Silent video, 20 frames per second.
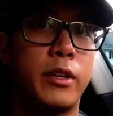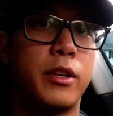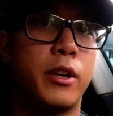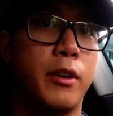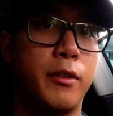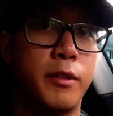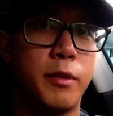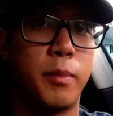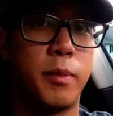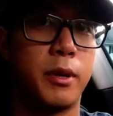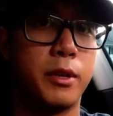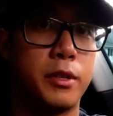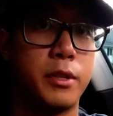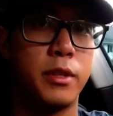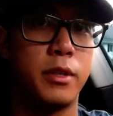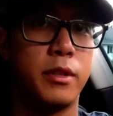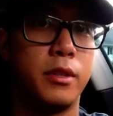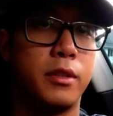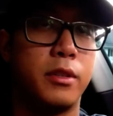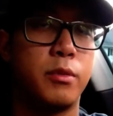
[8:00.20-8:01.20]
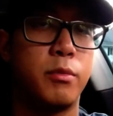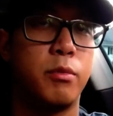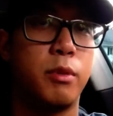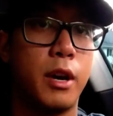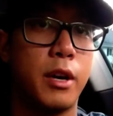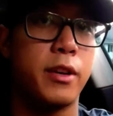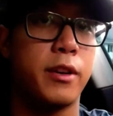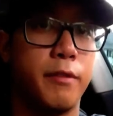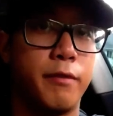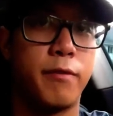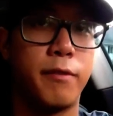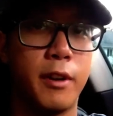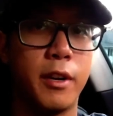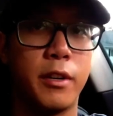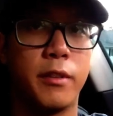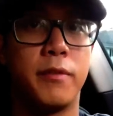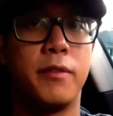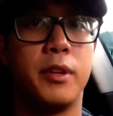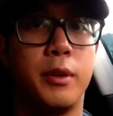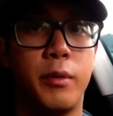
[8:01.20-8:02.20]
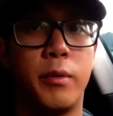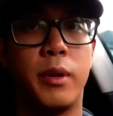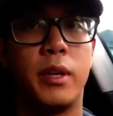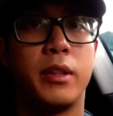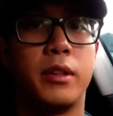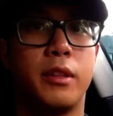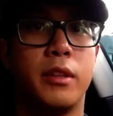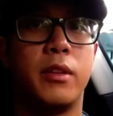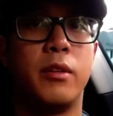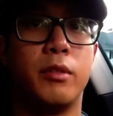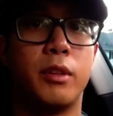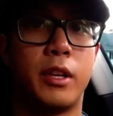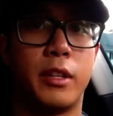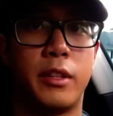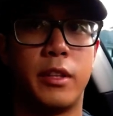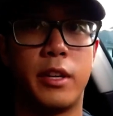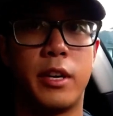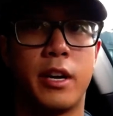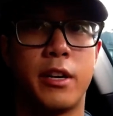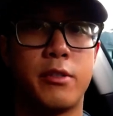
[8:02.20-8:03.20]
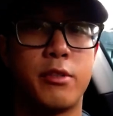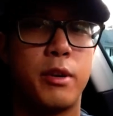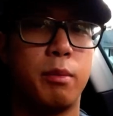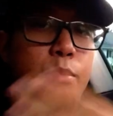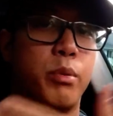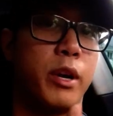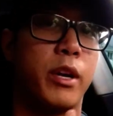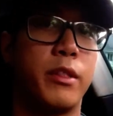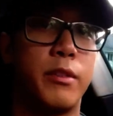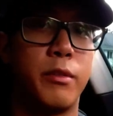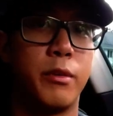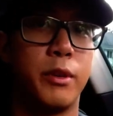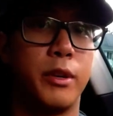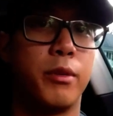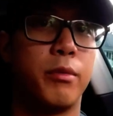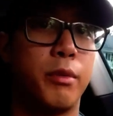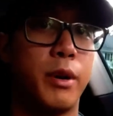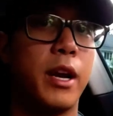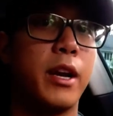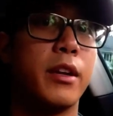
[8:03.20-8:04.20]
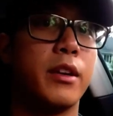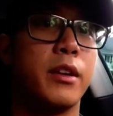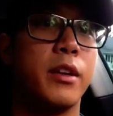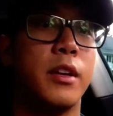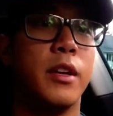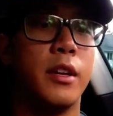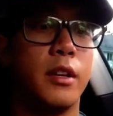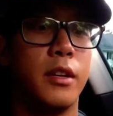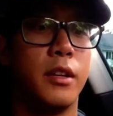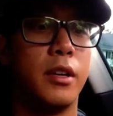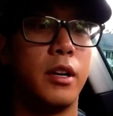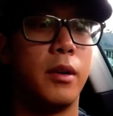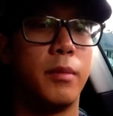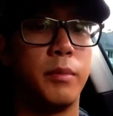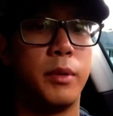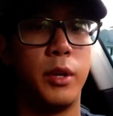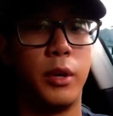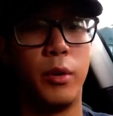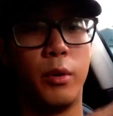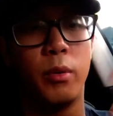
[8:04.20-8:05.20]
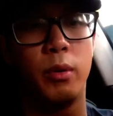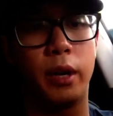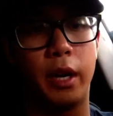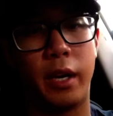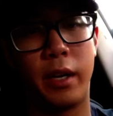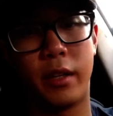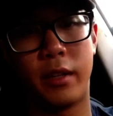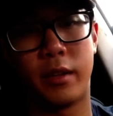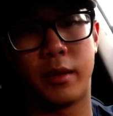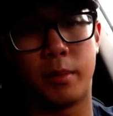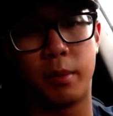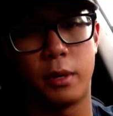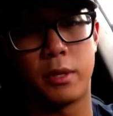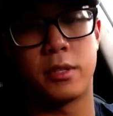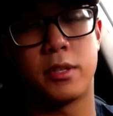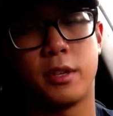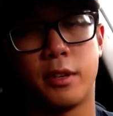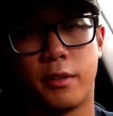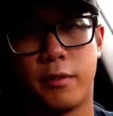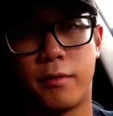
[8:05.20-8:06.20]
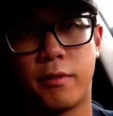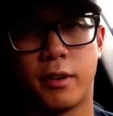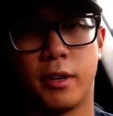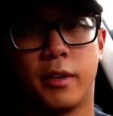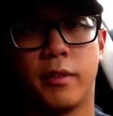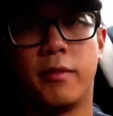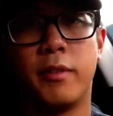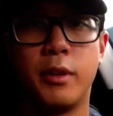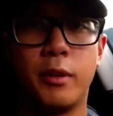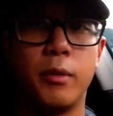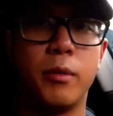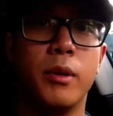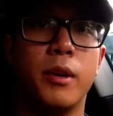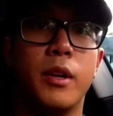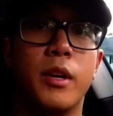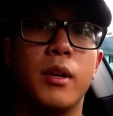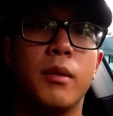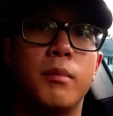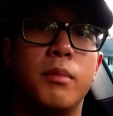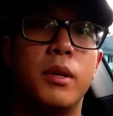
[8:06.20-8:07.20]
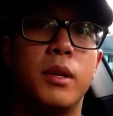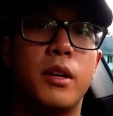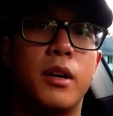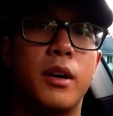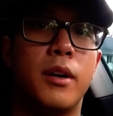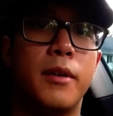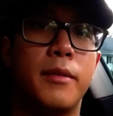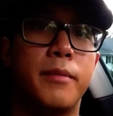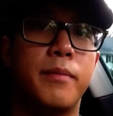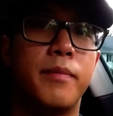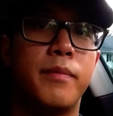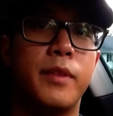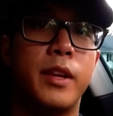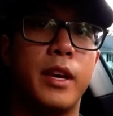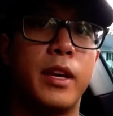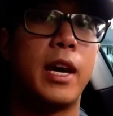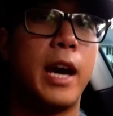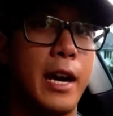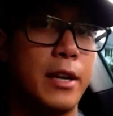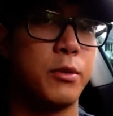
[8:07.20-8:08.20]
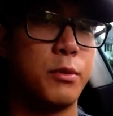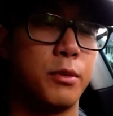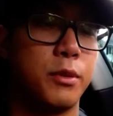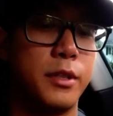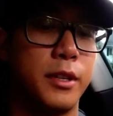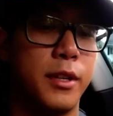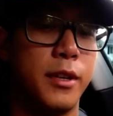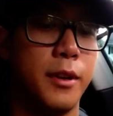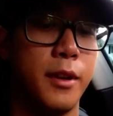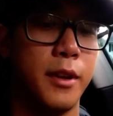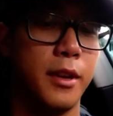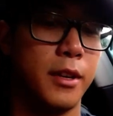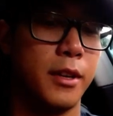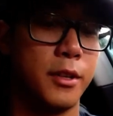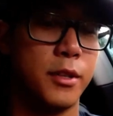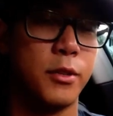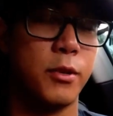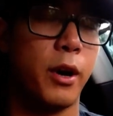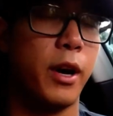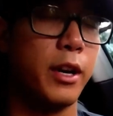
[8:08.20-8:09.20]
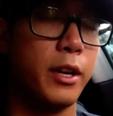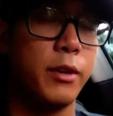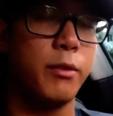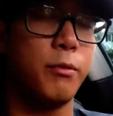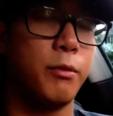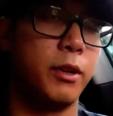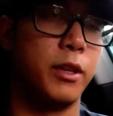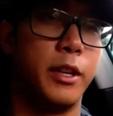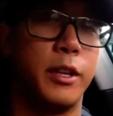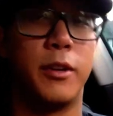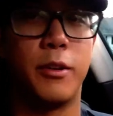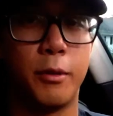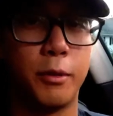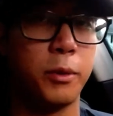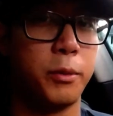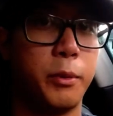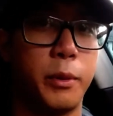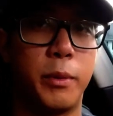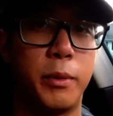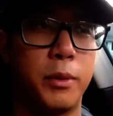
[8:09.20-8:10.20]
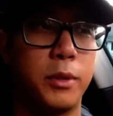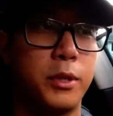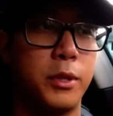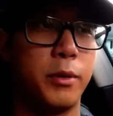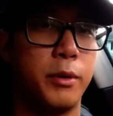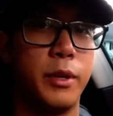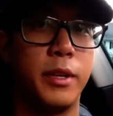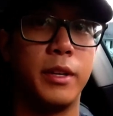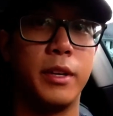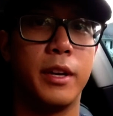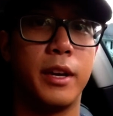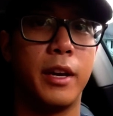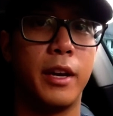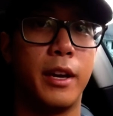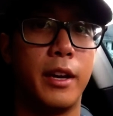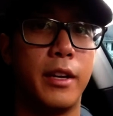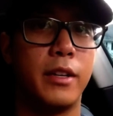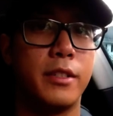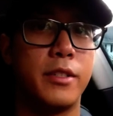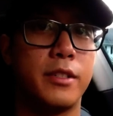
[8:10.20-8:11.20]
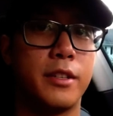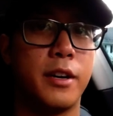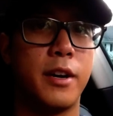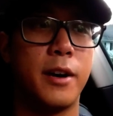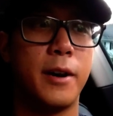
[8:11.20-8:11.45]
go of the person's ruck in front of you and you let the cadre break through your rank, you and the person in front of you become a casualty. So I didn't really know what we were doing, and